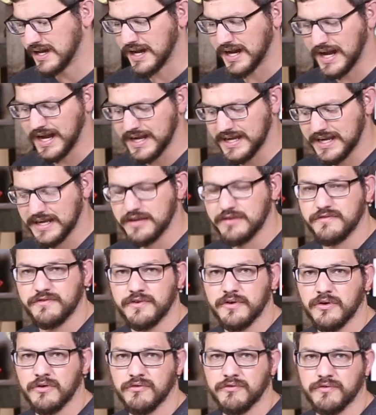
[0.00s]
High
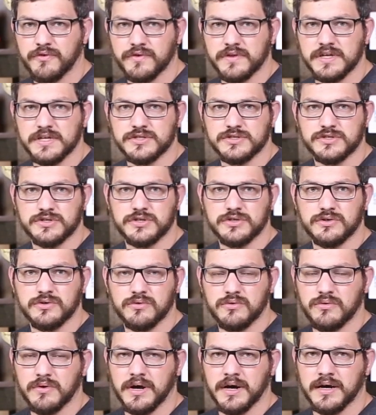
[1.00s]
infill for these
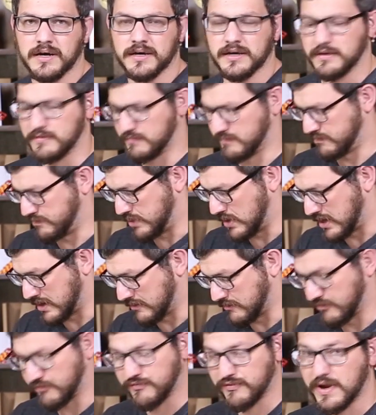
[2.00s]
2
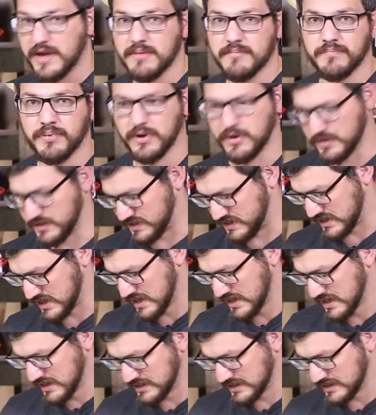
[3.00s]
bottom frame parts.